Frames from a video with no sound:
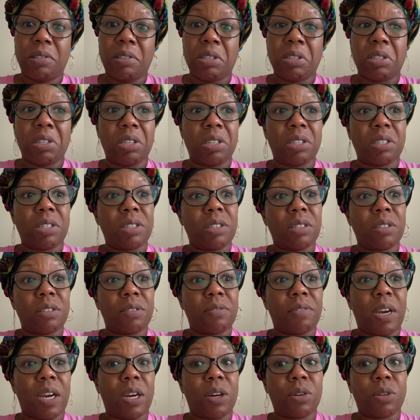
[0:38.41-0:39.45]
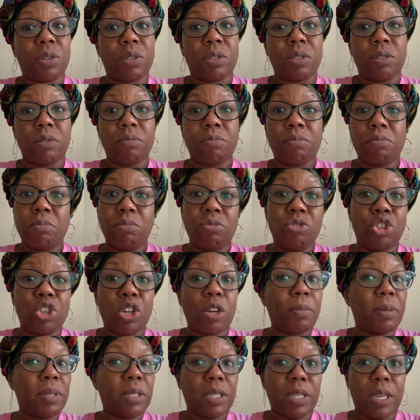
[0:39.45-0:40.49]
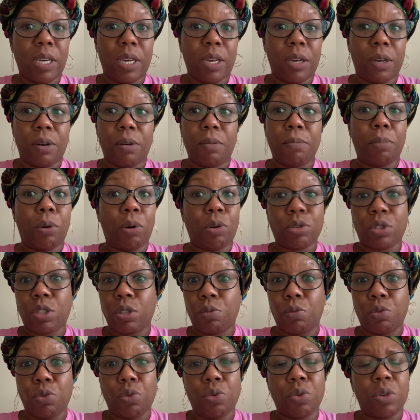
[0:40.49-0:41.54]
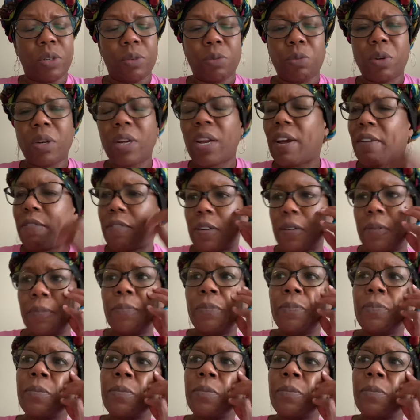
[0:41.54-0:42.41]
the citizens of our Germantown, Baltimore, whatever.